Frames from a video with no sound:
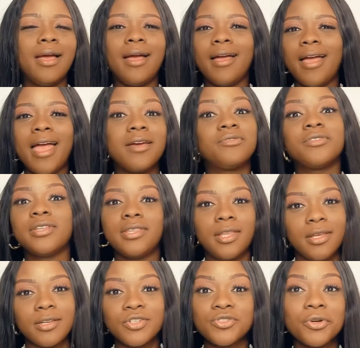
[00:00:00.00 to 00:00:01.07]

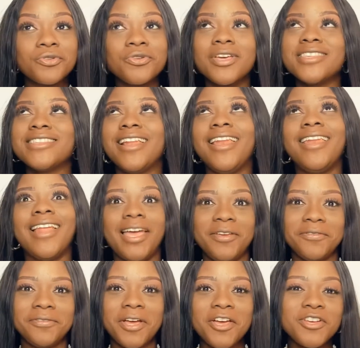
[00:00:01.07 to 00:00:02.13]
everything. Structure is life.
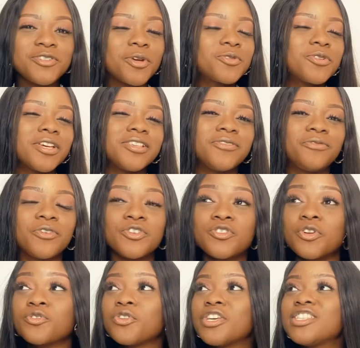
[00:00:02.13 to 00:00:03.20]
Structure is fun.
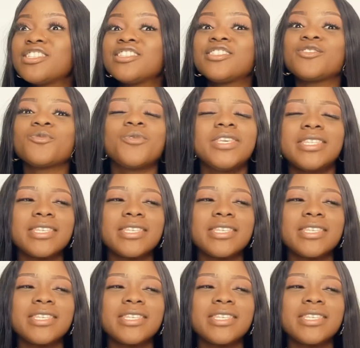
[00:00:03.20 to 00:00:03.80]
Structure is sweet.